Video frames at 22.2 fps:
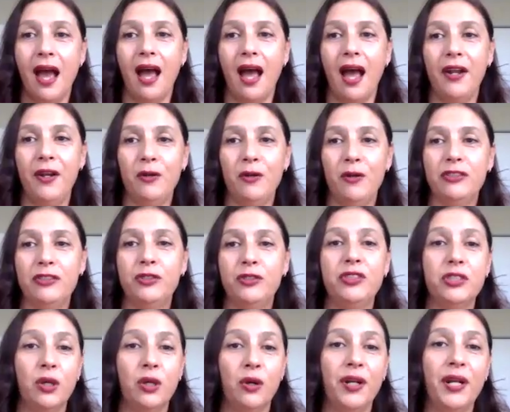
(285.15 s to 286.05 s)
And
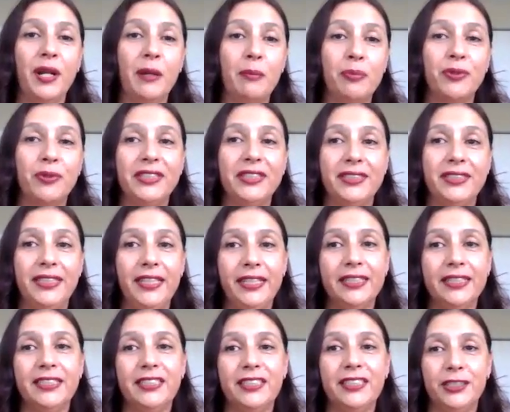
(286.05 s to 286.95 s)
also it's going to
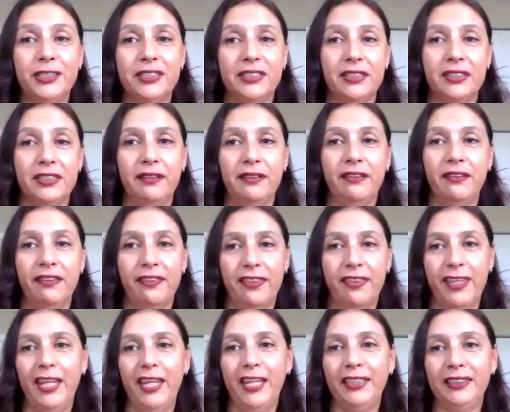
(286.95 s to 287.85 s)
predict certain
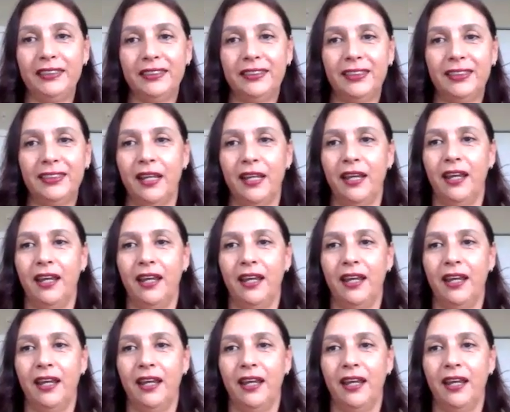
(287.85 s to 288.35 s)
things